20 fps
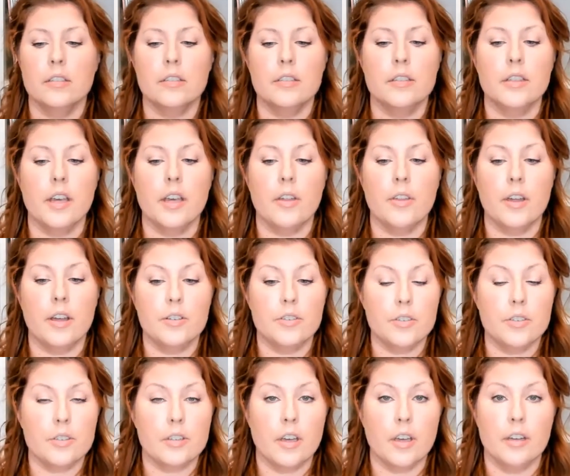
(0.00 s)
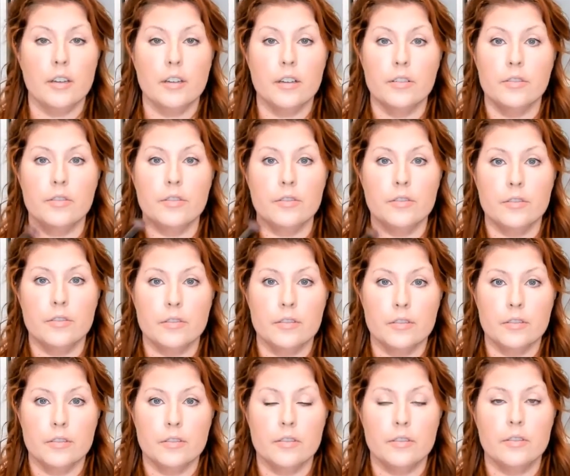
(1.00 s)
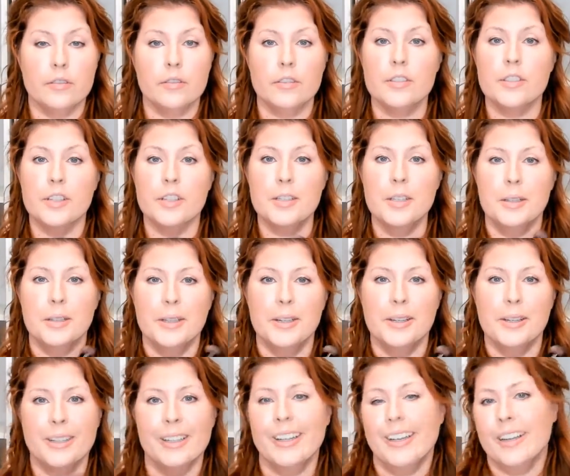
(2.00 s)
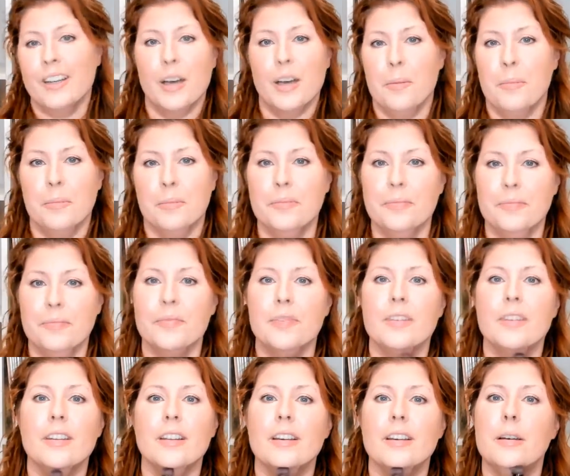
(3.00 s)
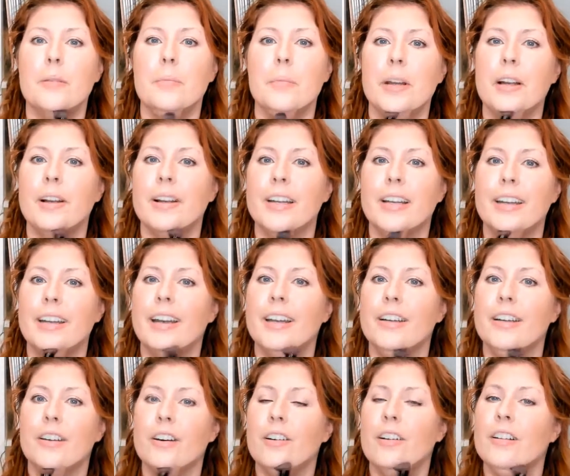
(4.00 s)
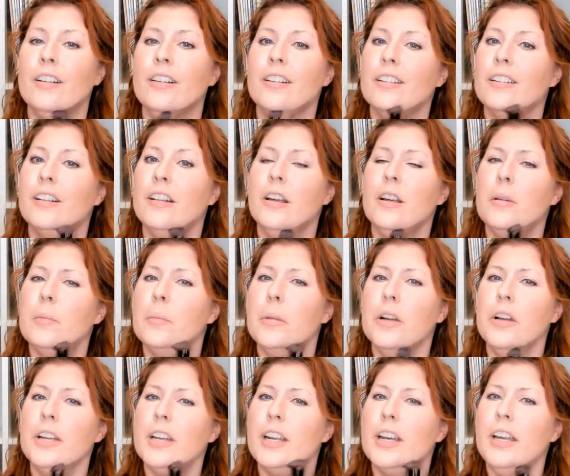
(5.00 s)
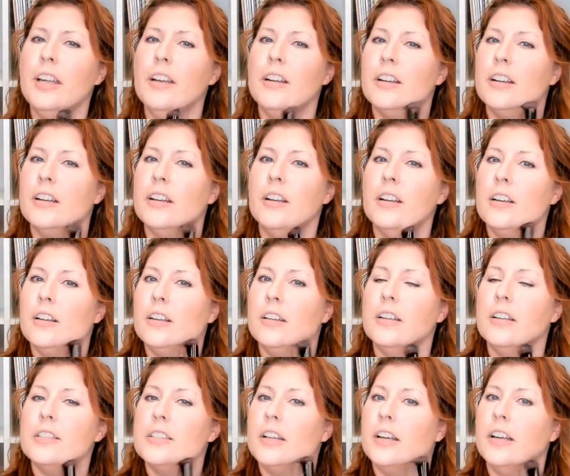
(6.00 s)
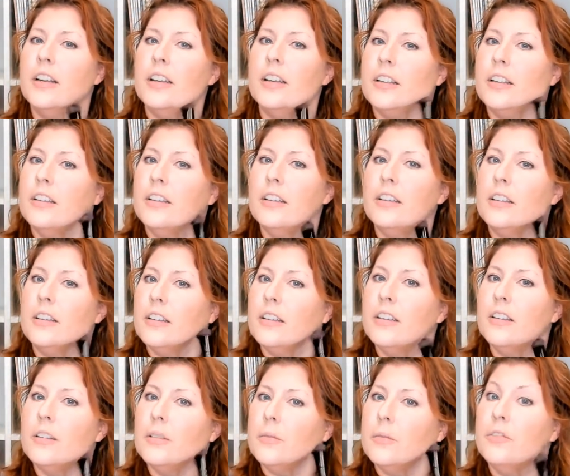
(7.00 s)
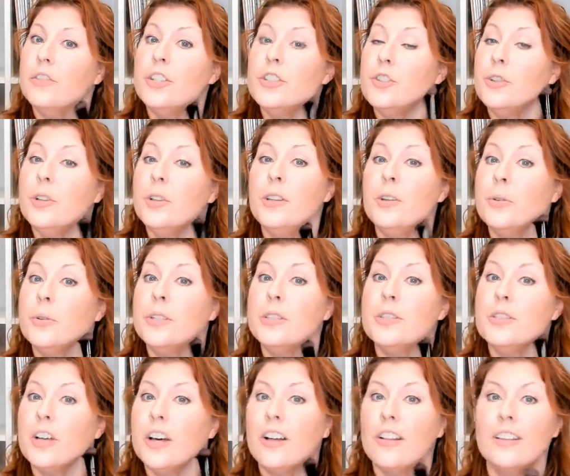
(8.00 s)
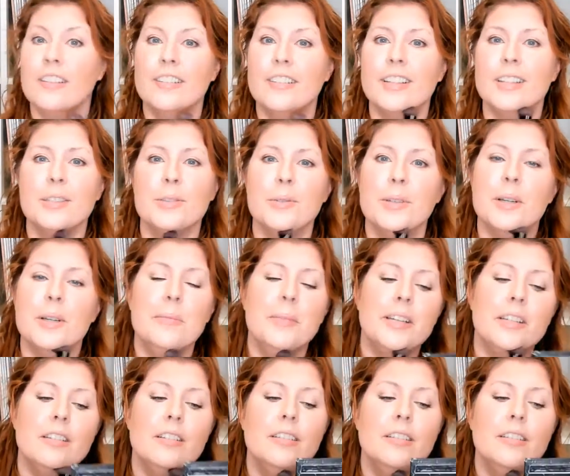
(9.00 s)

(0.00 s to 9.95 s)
See how that just kind of doesn't look like I'm a marionette doll. Marionette? That's not it. The ventriloquist doll. That's what I meant.